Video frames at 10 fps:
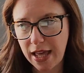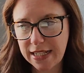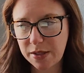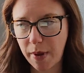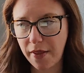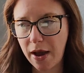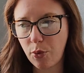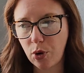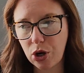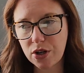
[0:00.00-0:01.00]
spell out
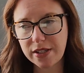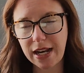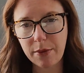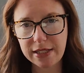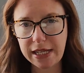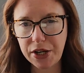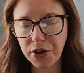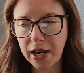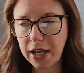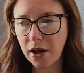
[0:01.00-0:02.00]
words that I was
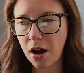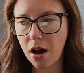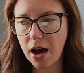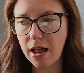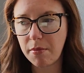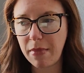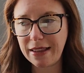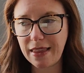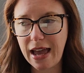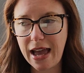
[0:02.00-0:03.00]
hearing on my
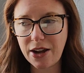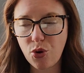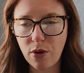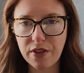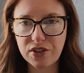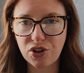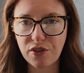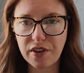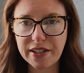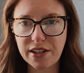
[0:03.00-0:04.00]
leg or the
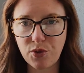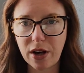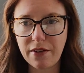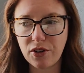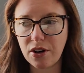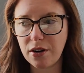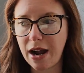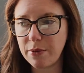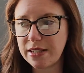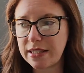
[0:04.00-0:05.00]
surface of whatever I
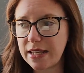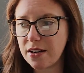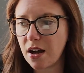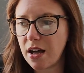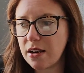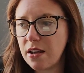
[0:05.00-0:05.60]
was seated on.